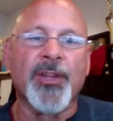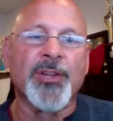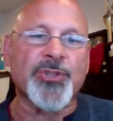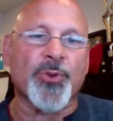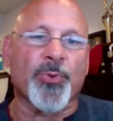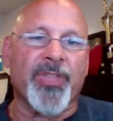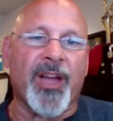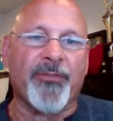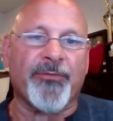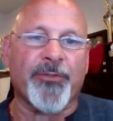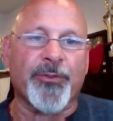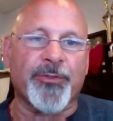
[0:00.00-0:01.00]
So,
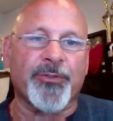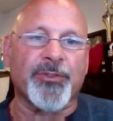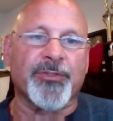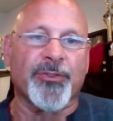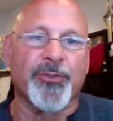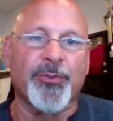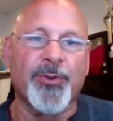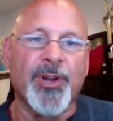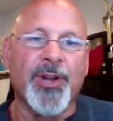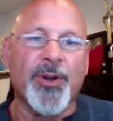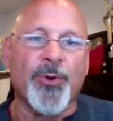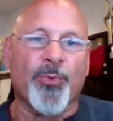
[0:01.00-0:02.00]
without further ado,
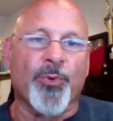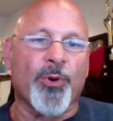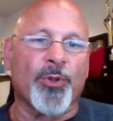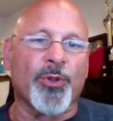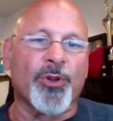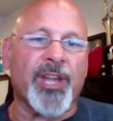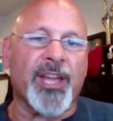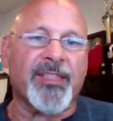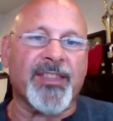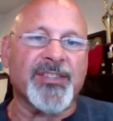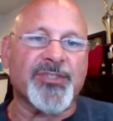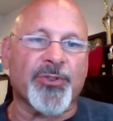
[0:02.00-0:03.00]
we will look at
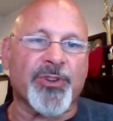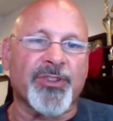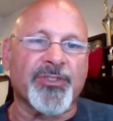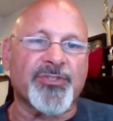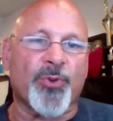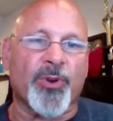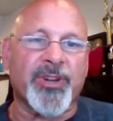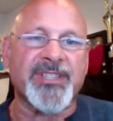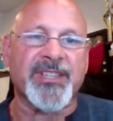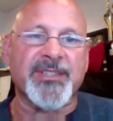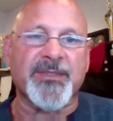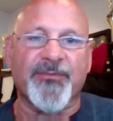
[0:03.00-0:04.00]
the circulatory
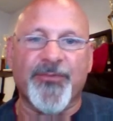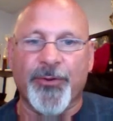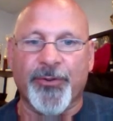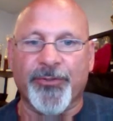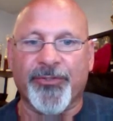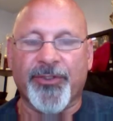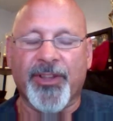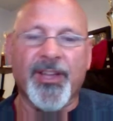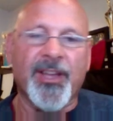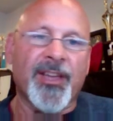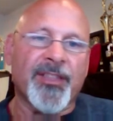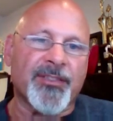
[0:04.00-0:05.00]
system first.
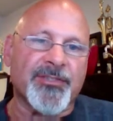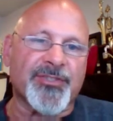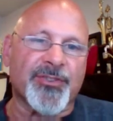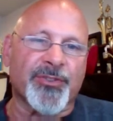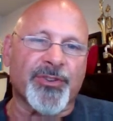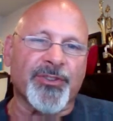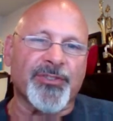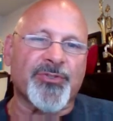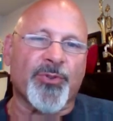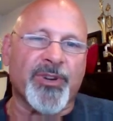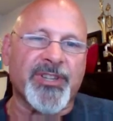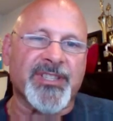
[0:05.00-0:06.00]
The
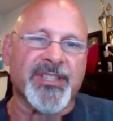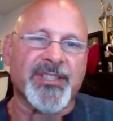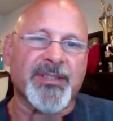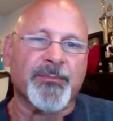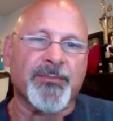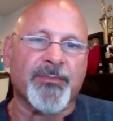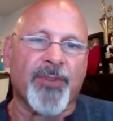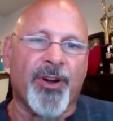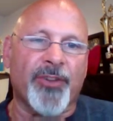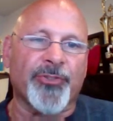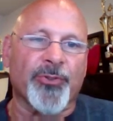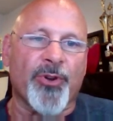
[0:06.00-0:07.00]
circulatory system,
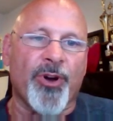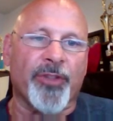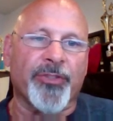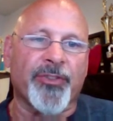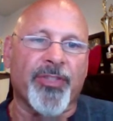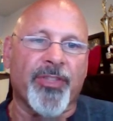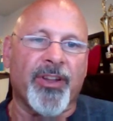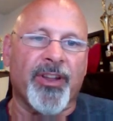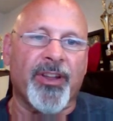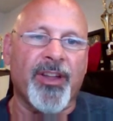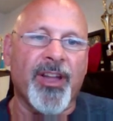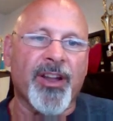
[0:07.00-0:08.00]
also called
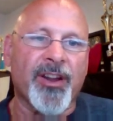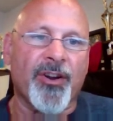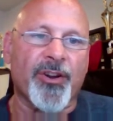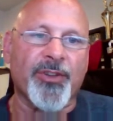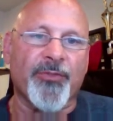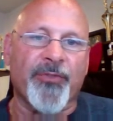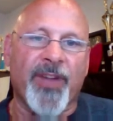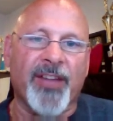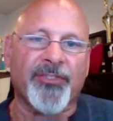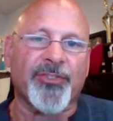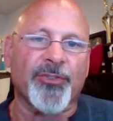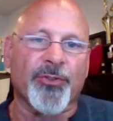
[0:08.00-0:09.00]
the
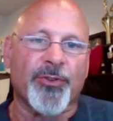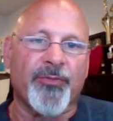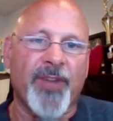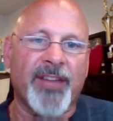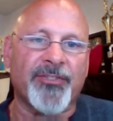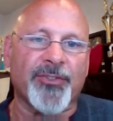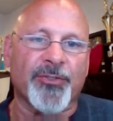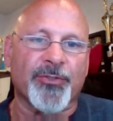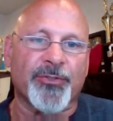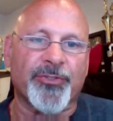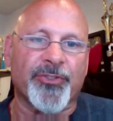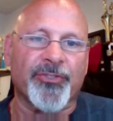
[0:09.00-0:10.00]
cardiovascular or
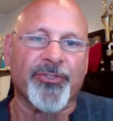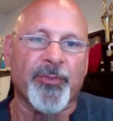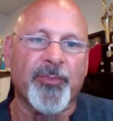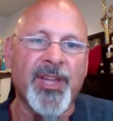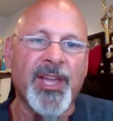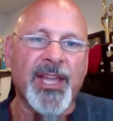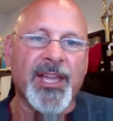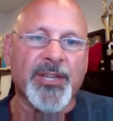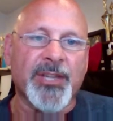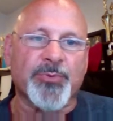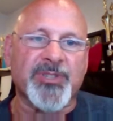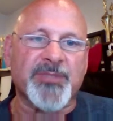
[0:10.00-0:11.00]
vascular system,
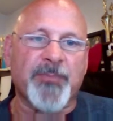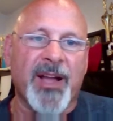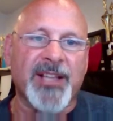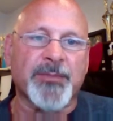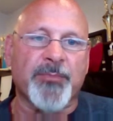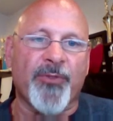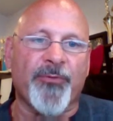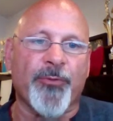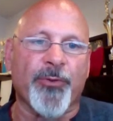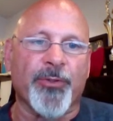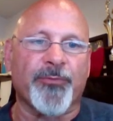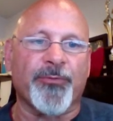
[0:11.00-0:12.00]
is responsible
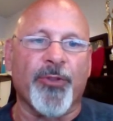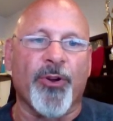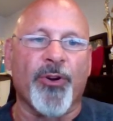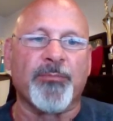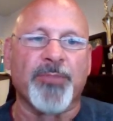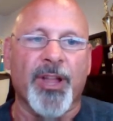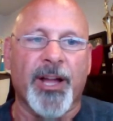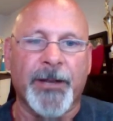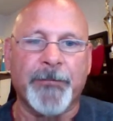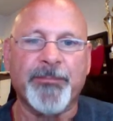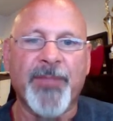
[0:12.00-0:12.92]
for the flow of blood.